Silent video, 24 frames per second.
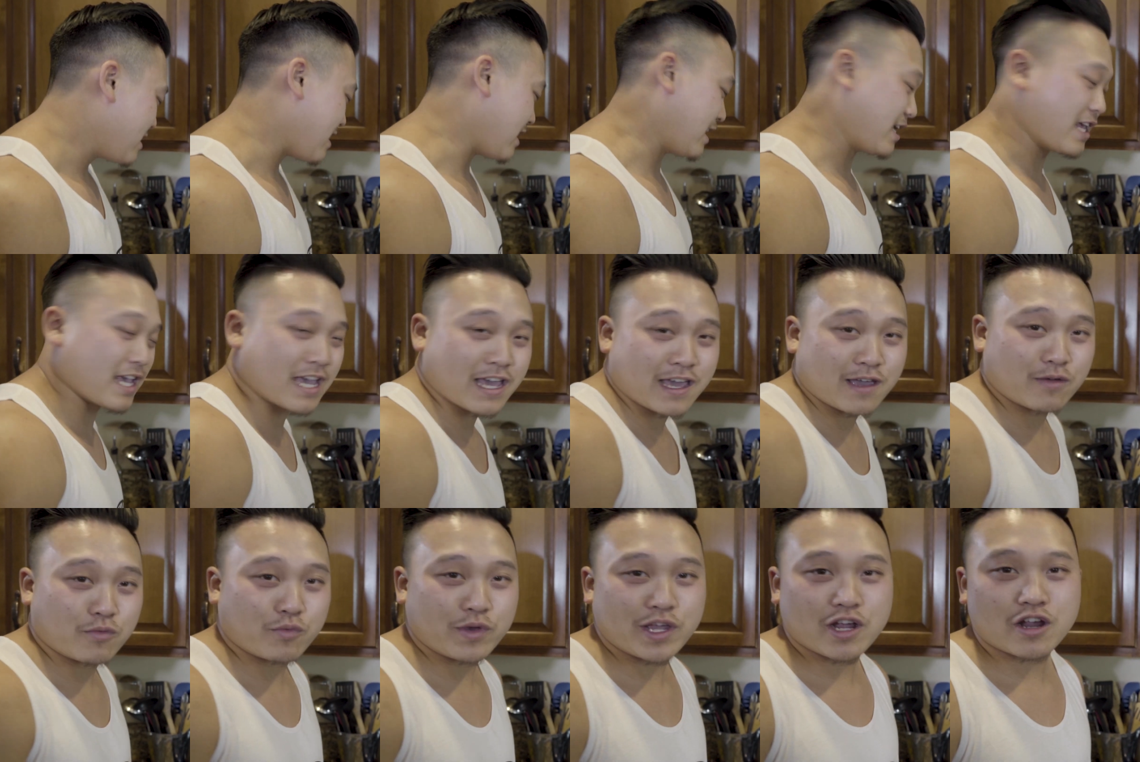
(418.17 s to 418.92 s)

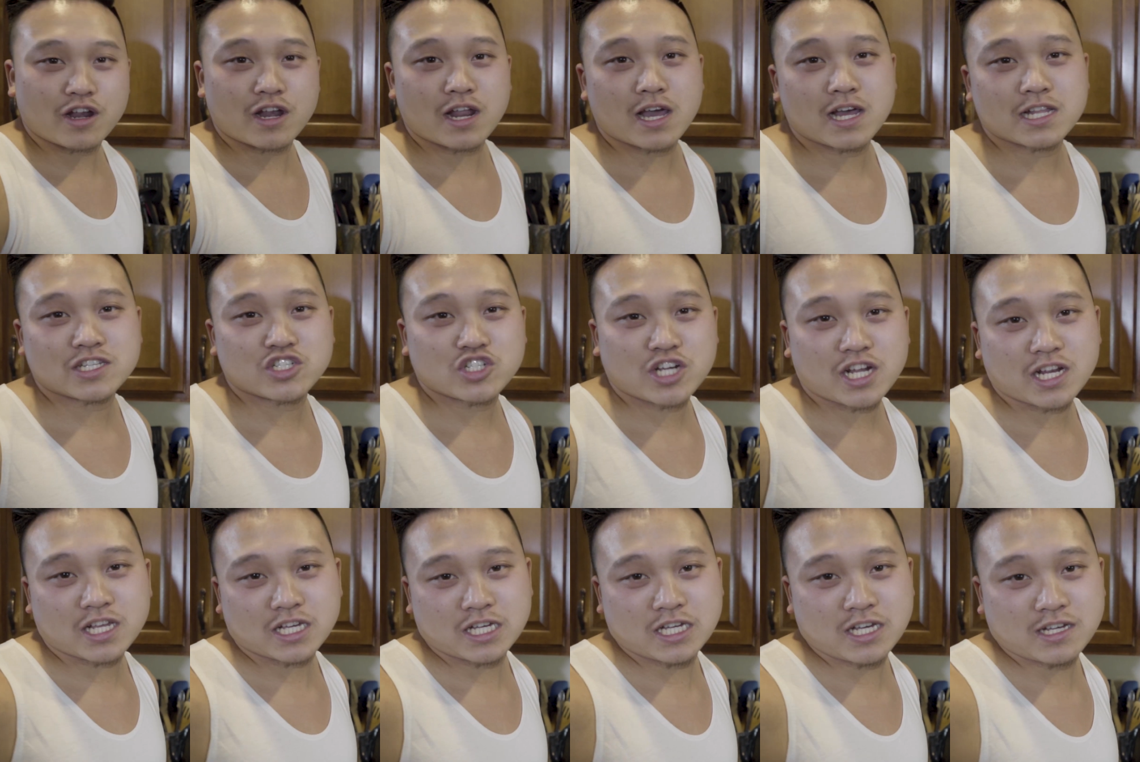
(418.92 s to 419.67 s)
Again, we are not
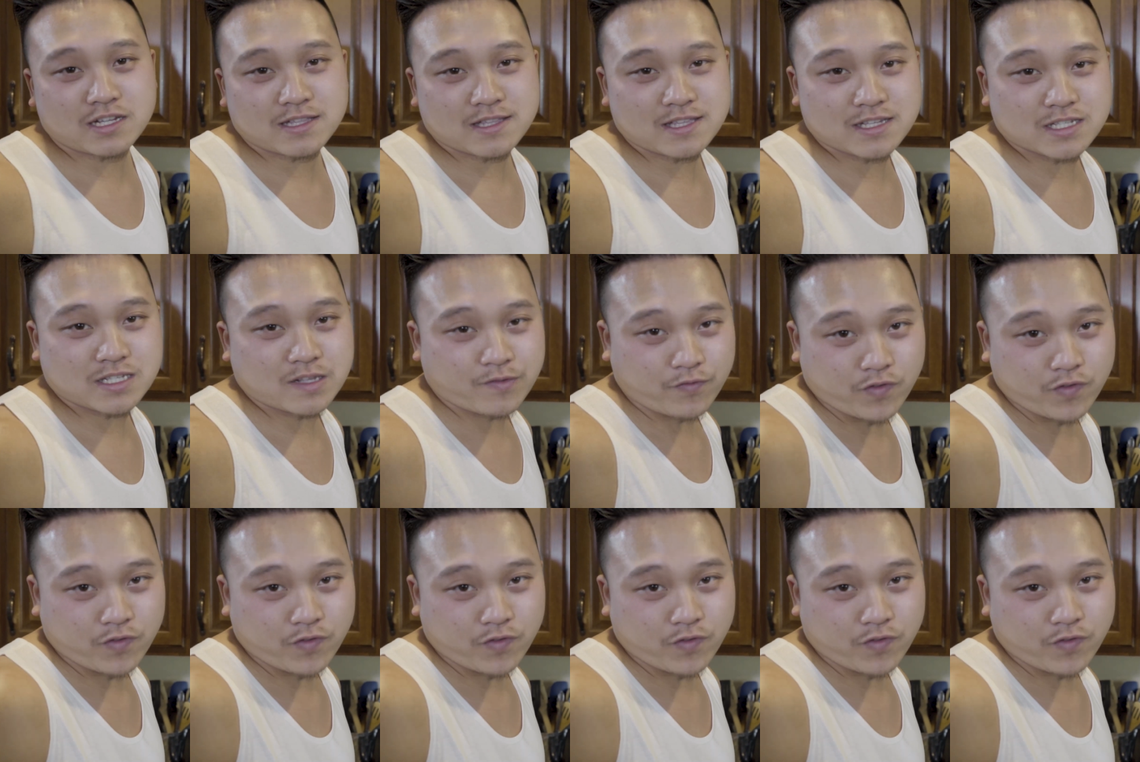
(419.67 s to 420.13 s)
trying to cook this,